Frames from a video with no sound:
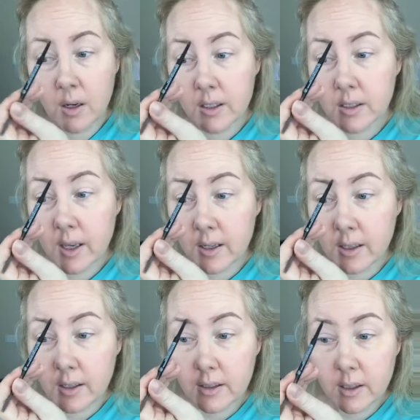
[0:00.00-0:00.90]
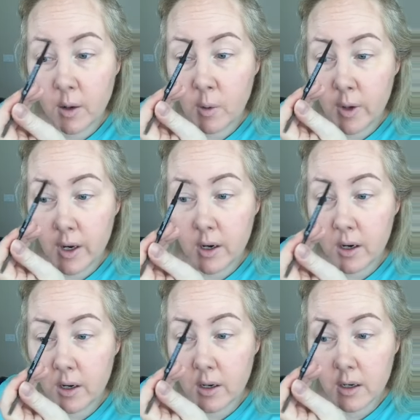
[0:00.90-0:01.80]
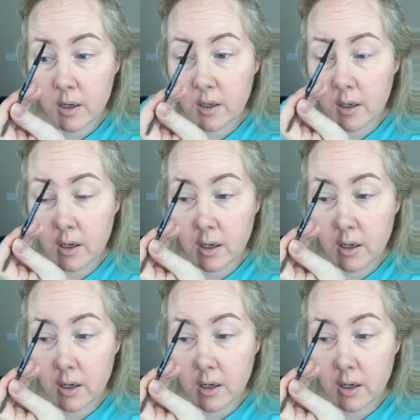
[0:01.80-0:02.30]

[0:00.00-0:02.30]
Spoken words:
It's going to look so weird